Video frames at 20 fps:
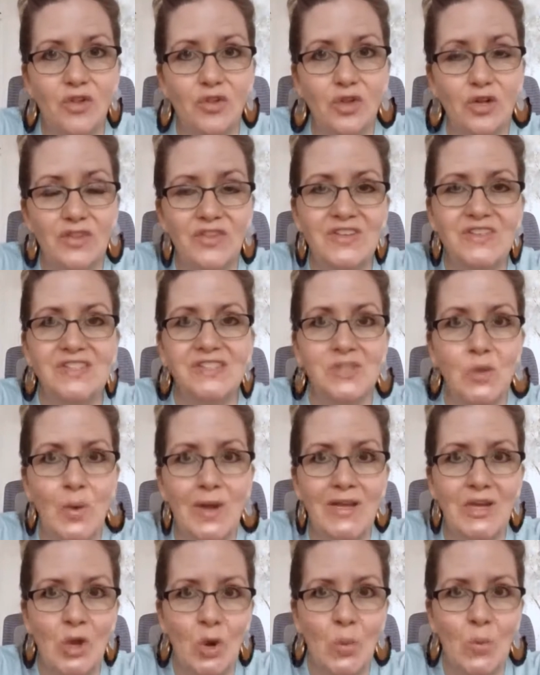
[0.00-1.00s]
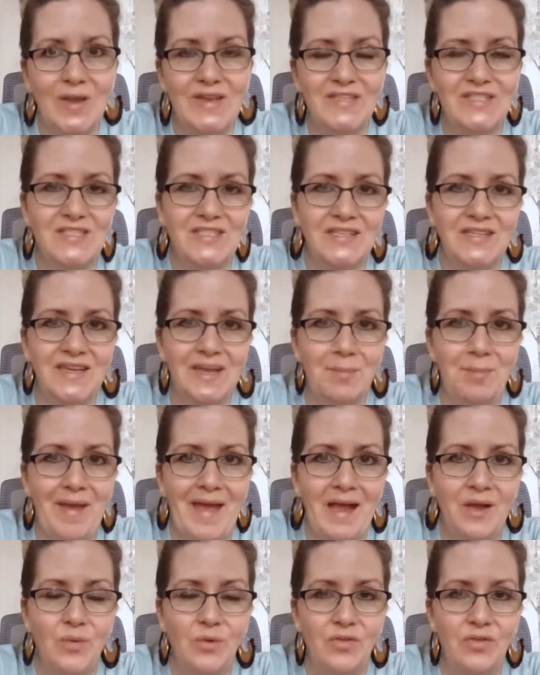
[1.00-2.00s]
a look at this so I know when to get
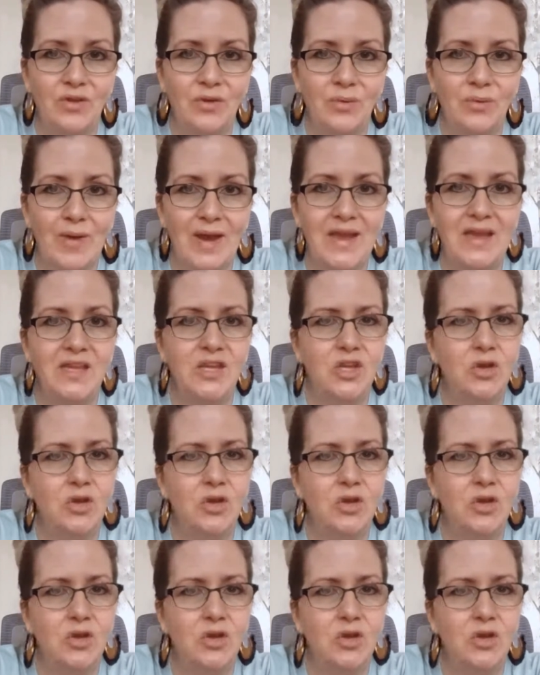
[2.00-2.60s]
back with you, right?